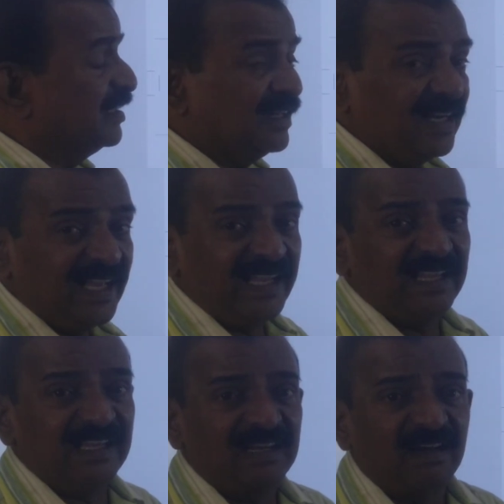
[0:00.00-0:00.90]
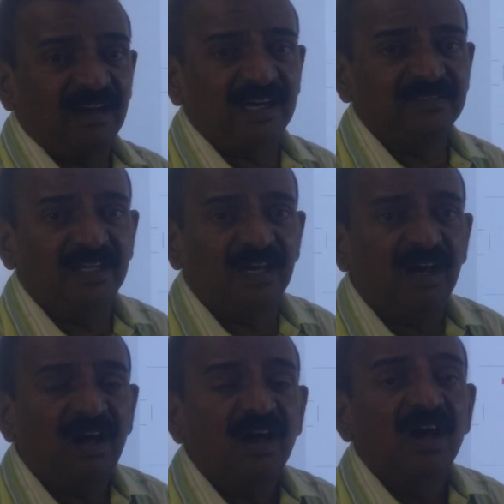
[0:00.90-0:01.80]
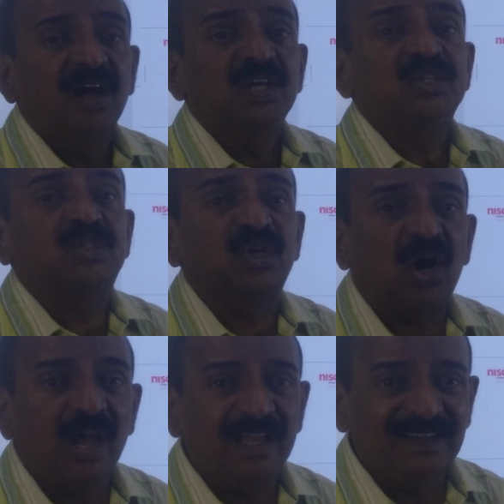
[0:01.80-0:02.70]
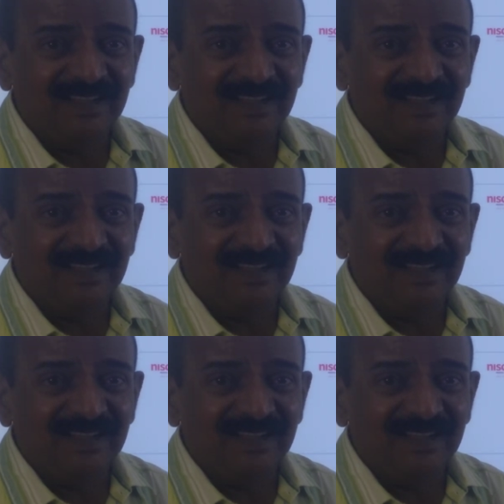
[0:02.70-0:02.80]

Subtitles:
layer of the soil